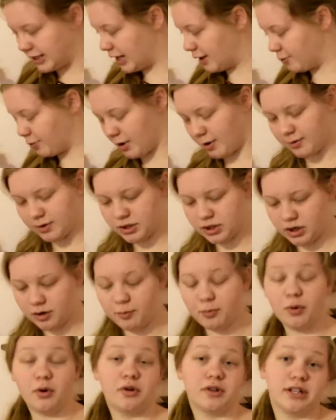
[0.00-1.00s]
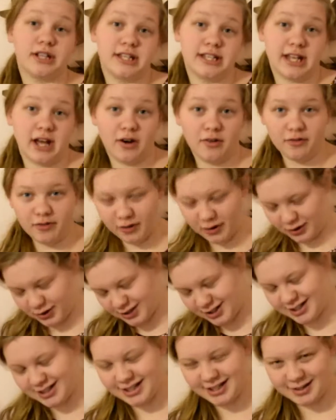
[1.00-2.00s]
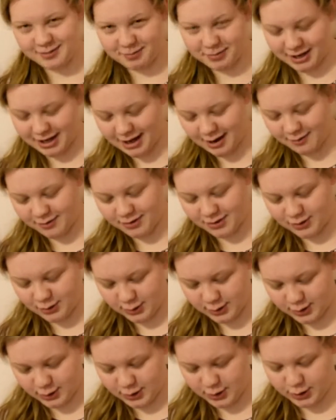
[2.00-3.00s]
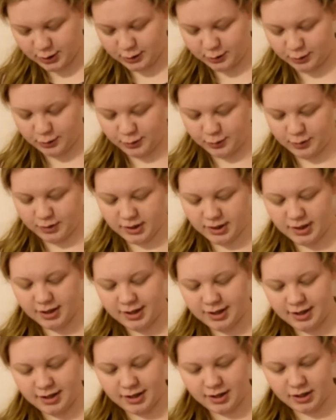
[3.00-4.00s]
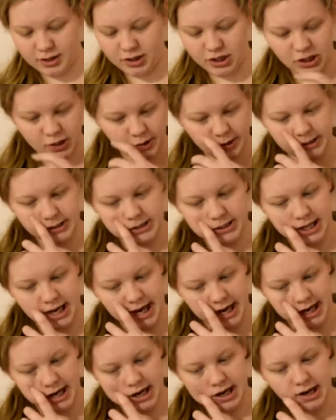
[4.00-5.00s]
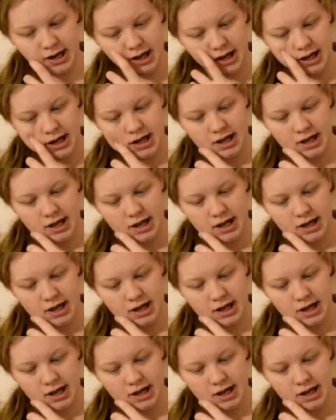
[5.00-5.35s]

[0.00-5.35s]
I probably should have pulled this out first, but I was just too, too excited.